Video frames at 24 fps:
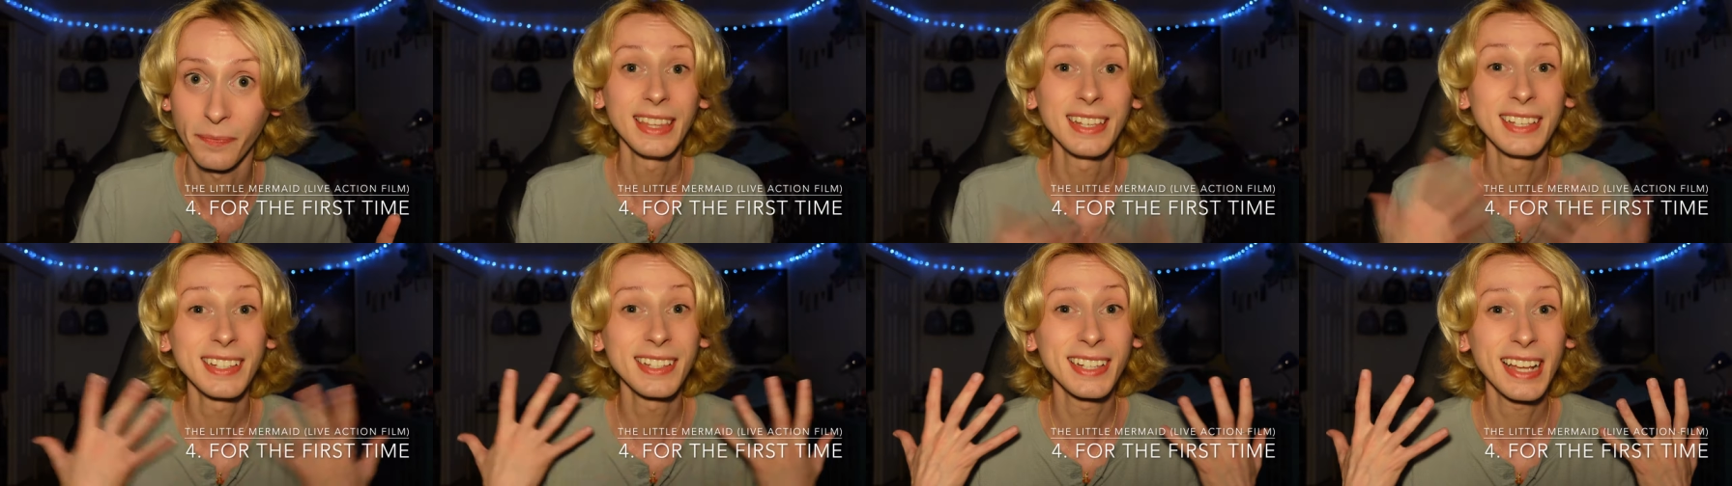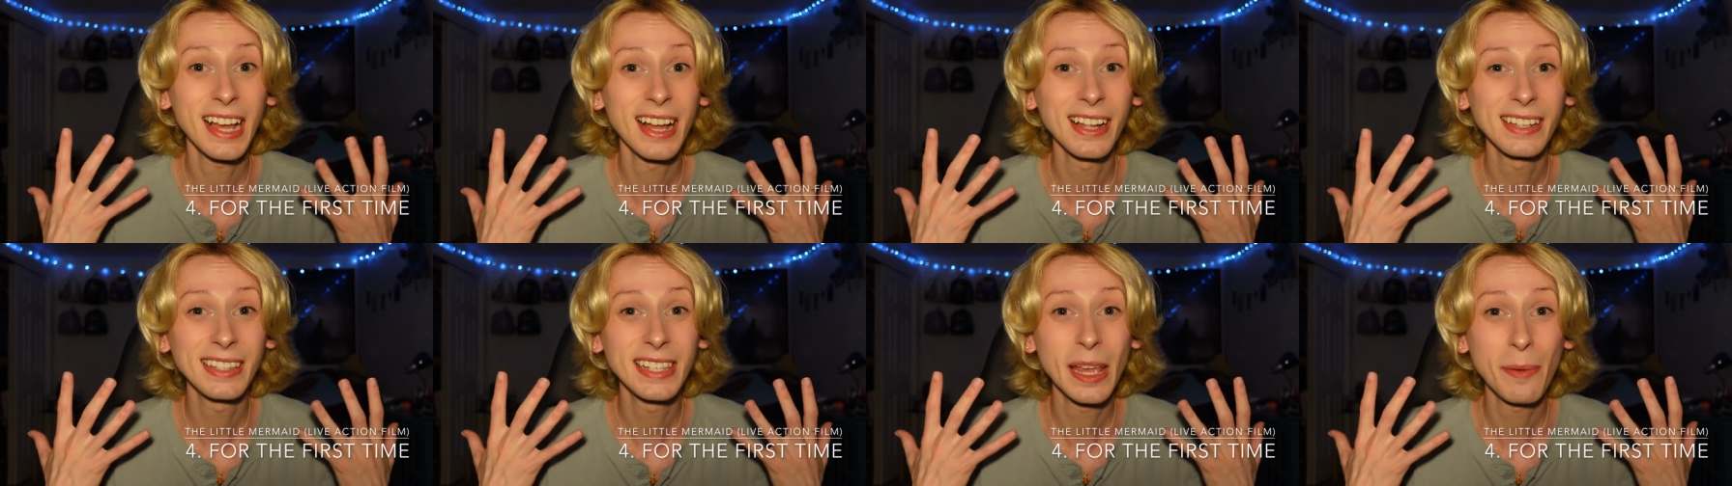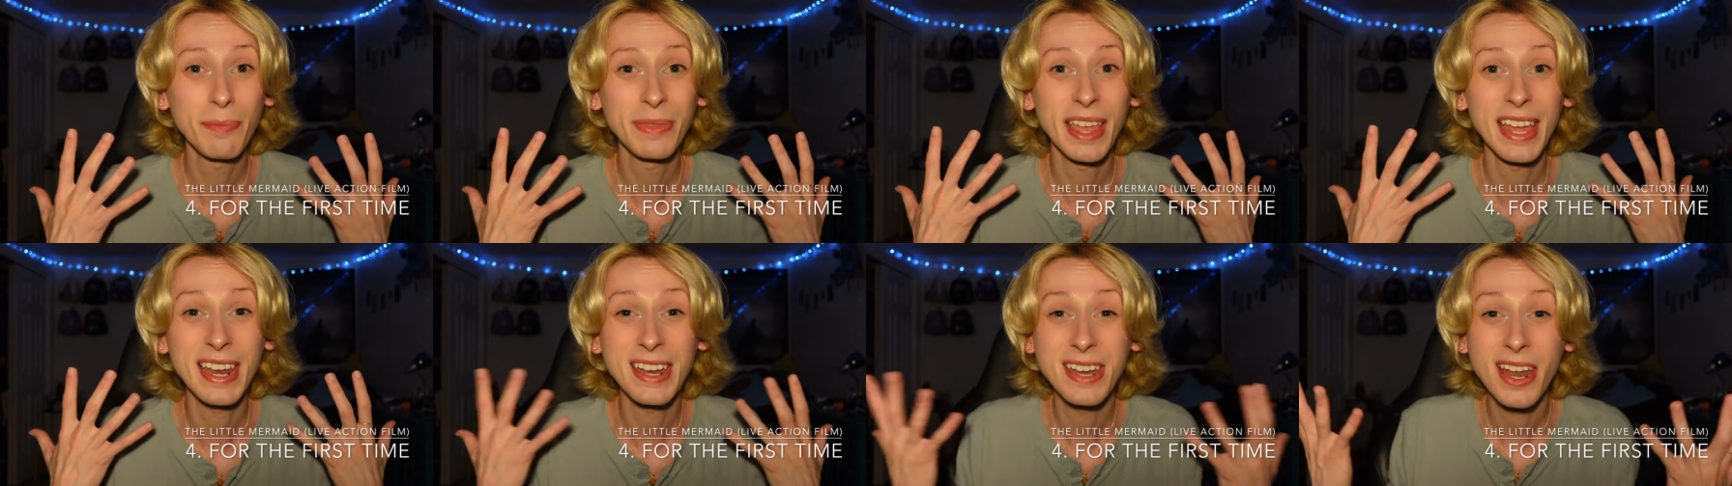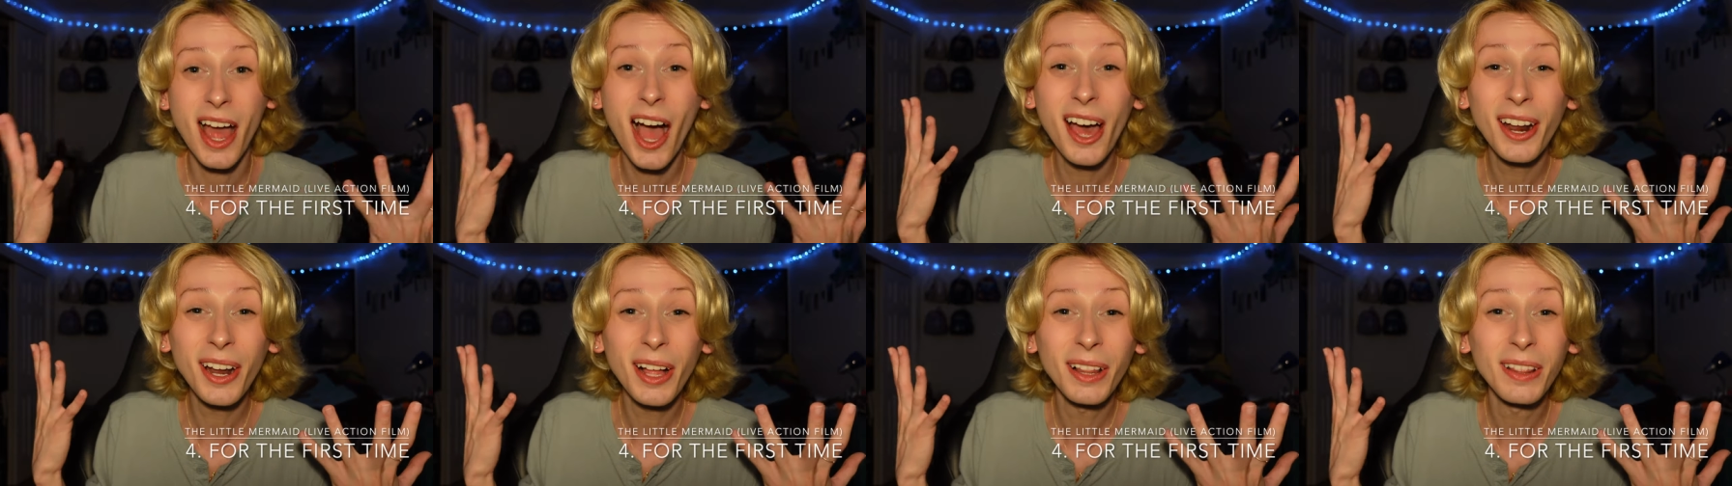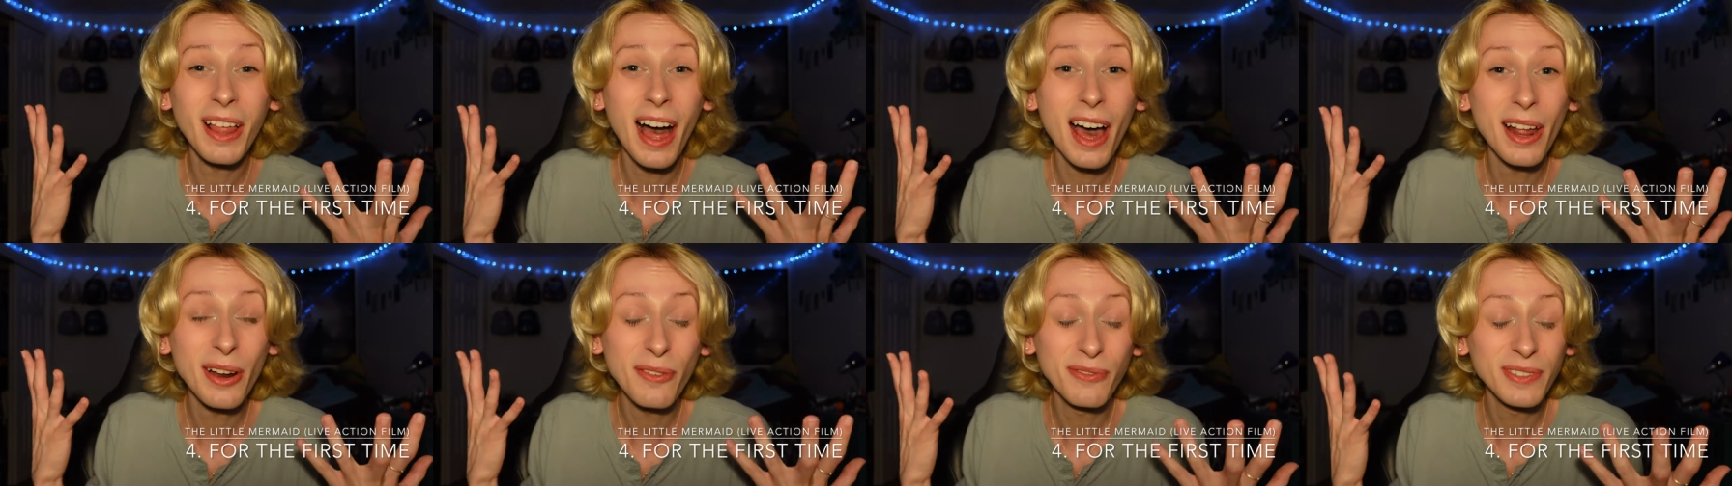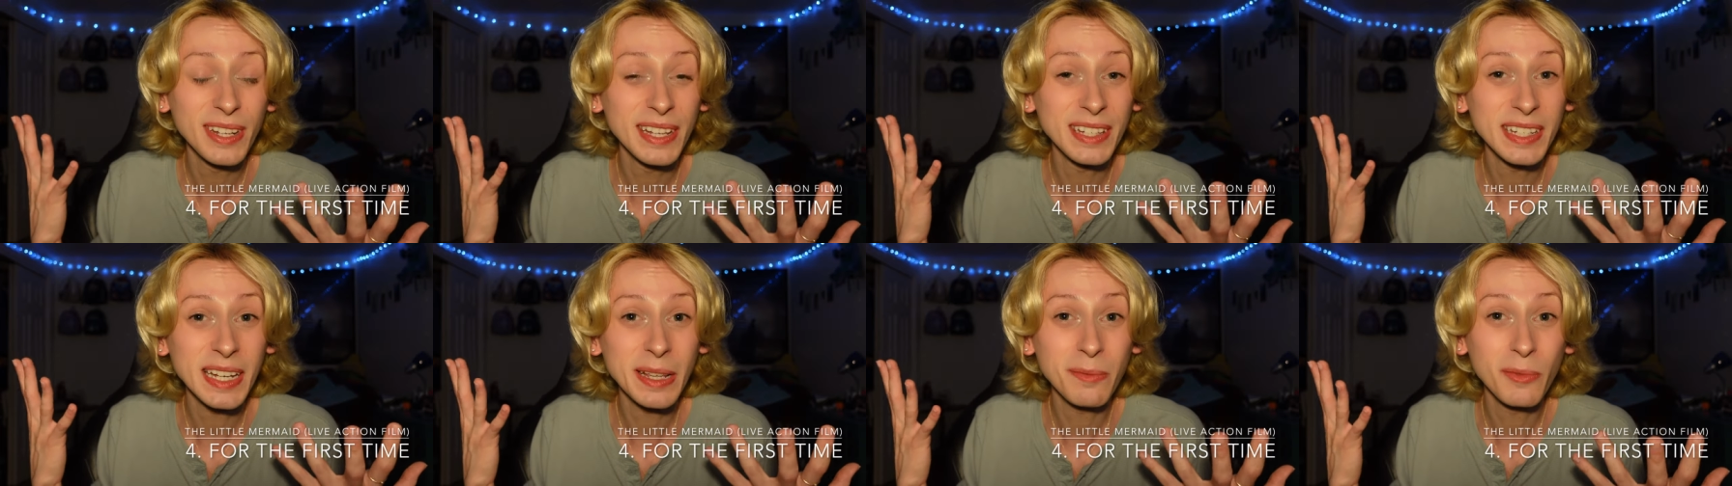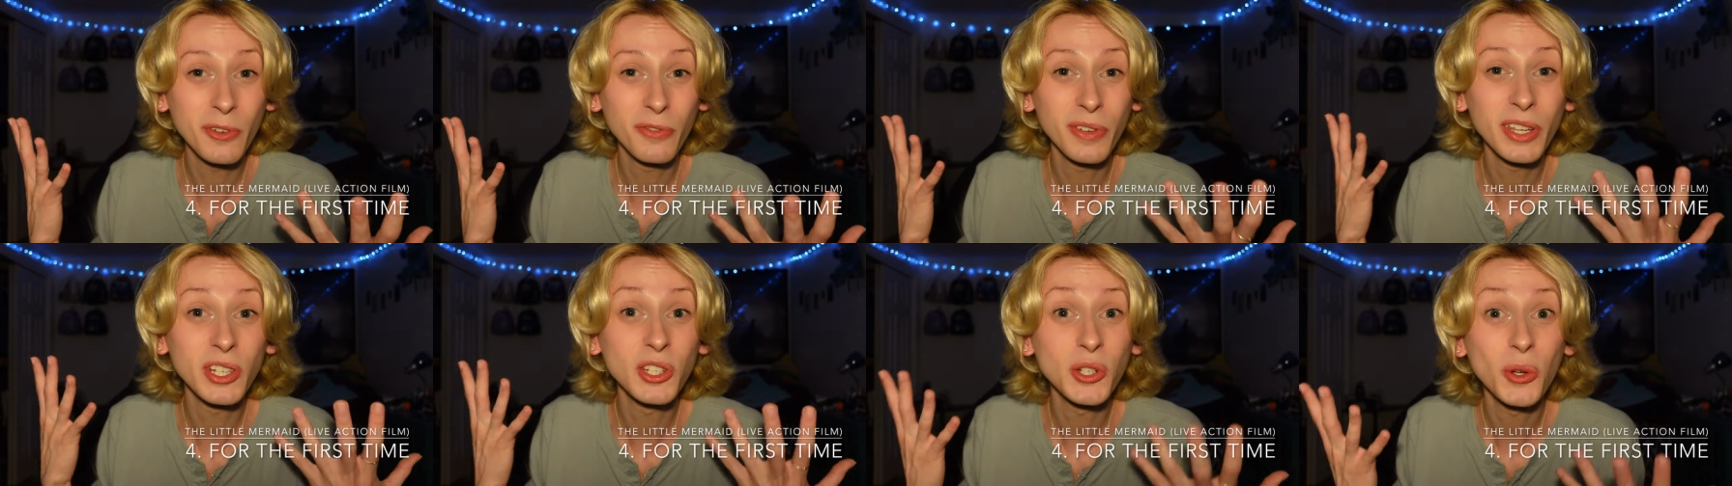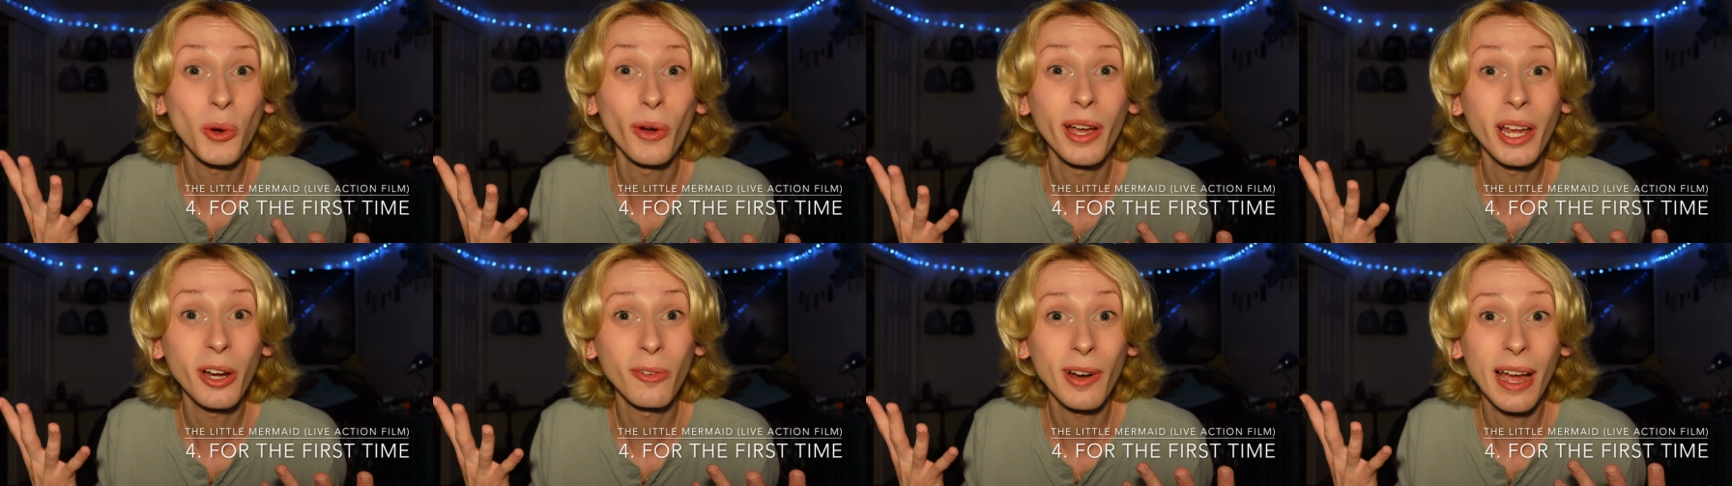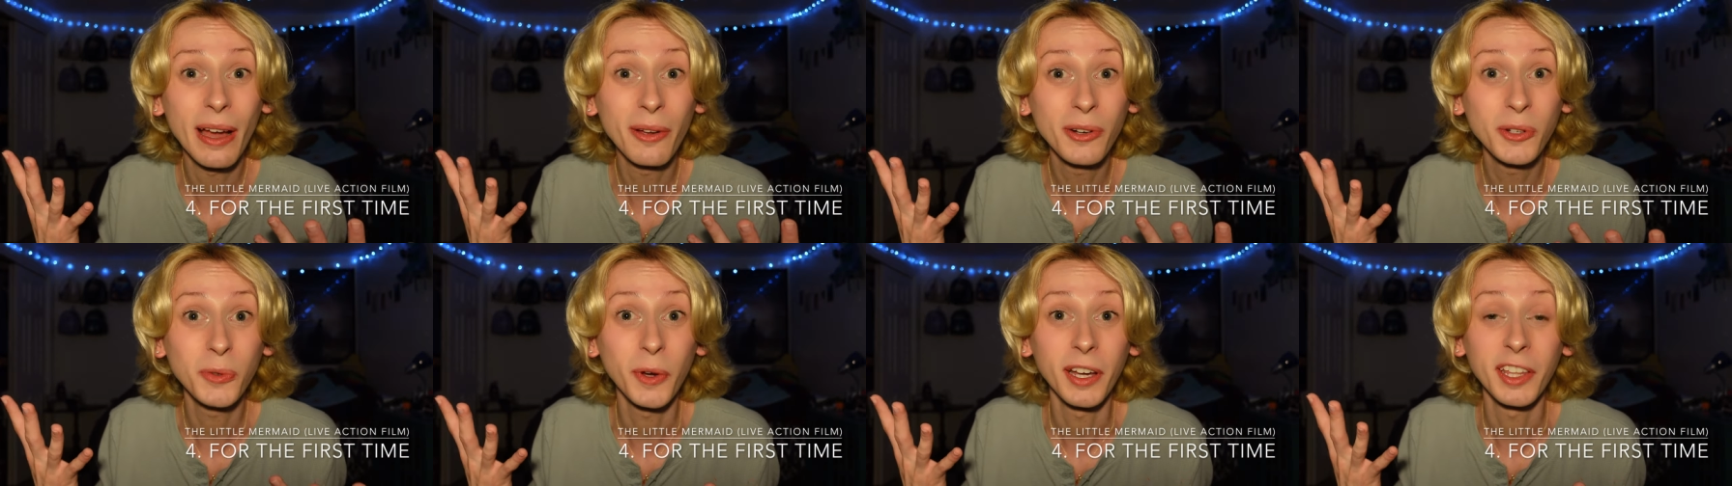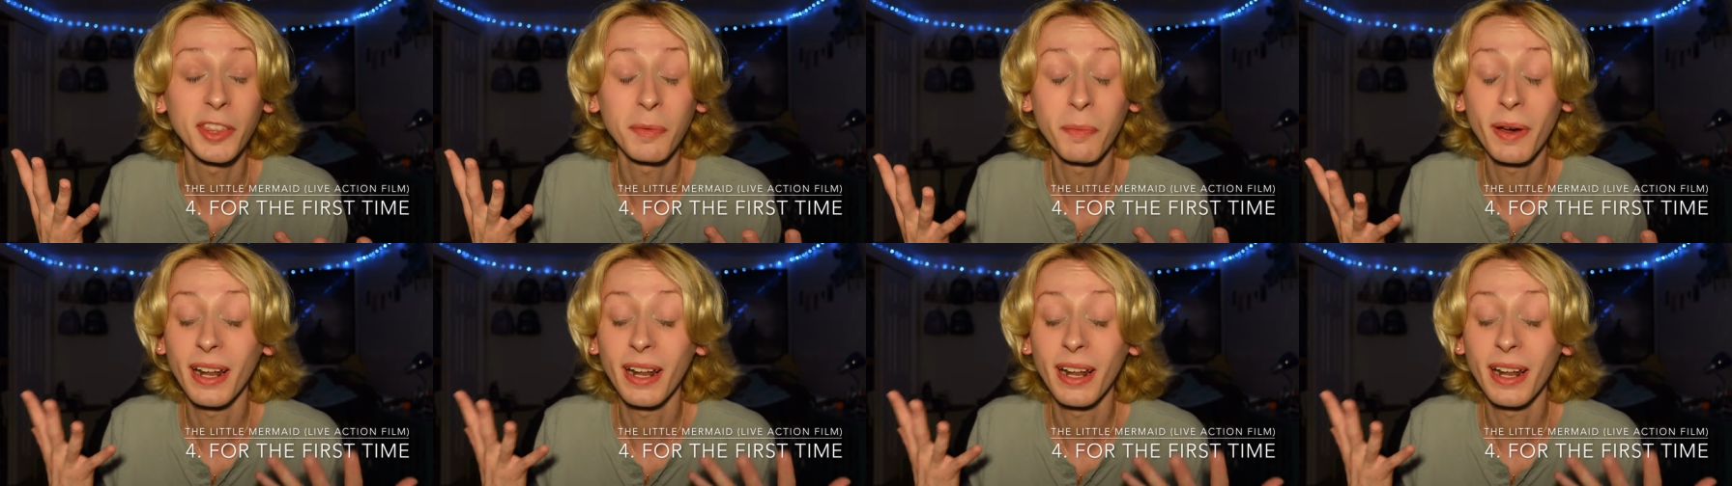This is a concept that not a lot of Disney movies toy around with,